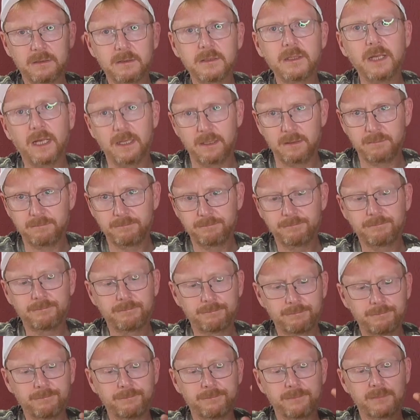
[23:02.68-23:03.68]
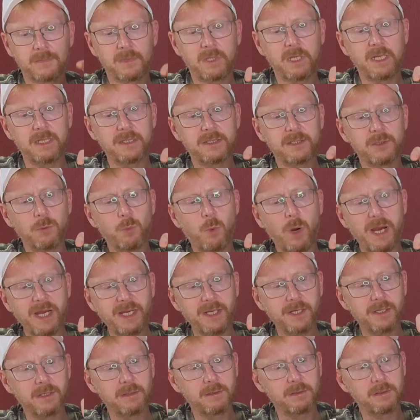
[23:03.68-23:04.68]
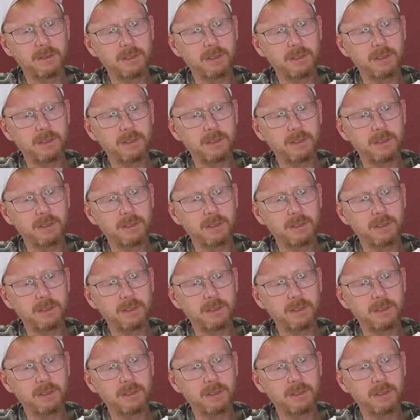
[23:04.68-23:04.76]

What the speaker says: yeah, that's the weight.